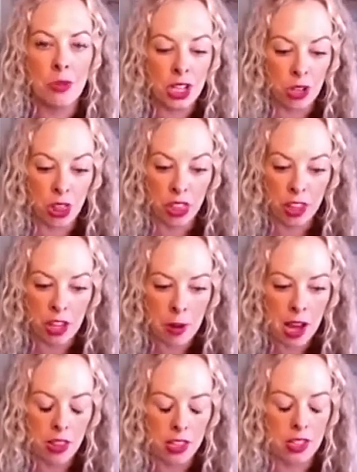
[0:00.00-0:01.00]
When you think
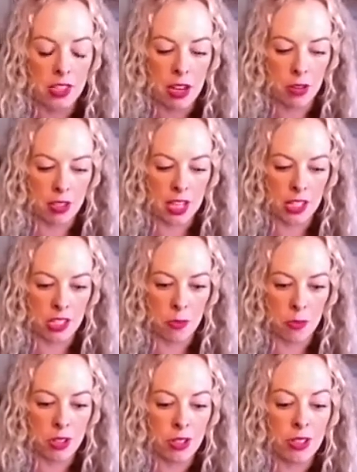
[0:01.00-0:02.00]
about this like
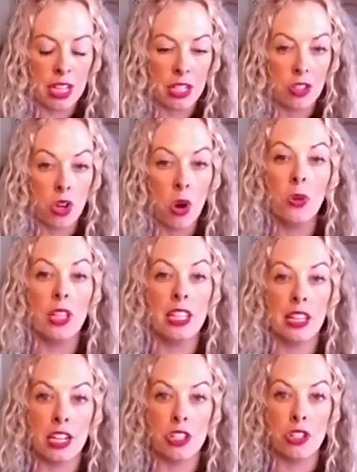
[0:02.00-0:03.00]
testimonial, it totally
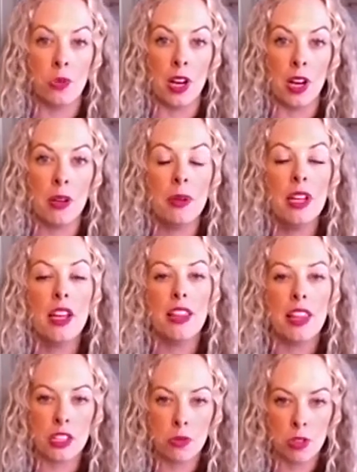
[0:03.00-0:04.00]
lights you up.
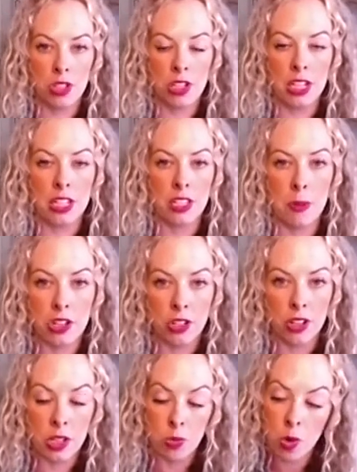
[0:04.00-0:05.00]
That's what you need to specialize.